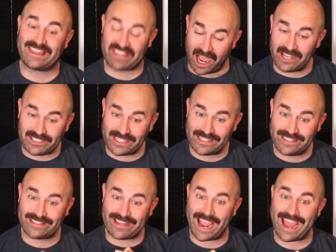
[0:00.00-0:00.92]

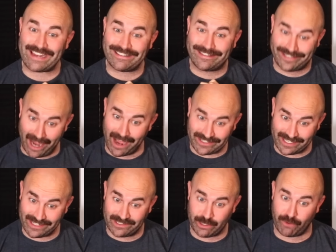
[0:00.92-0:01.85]
dozens and
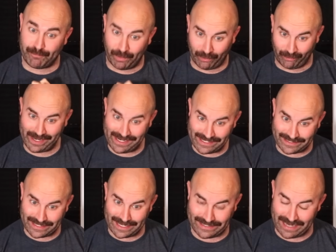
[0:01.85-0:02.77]
dozens of
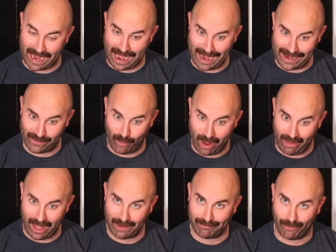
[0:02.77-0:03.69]
Marines died while
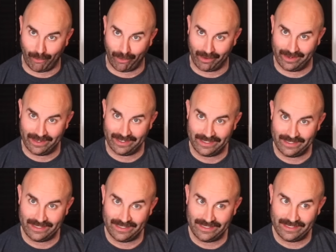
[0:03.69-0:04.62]
on board
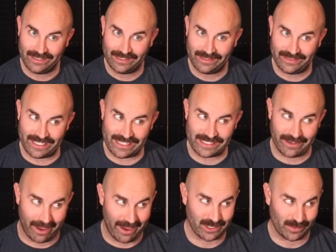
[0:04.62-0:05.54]
these
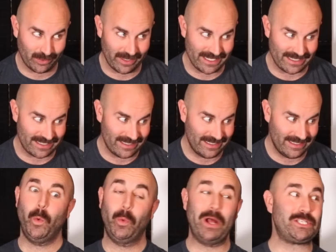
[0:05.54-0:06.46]
Ospreys.
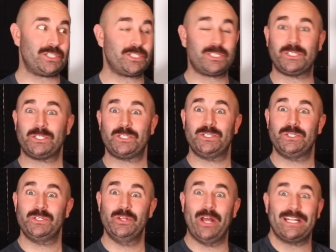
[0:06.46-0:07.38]
Let's
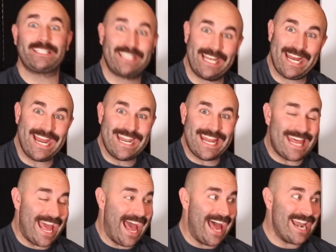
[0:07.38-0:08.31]
let's get into
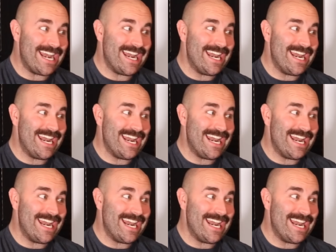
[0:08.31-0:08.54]
that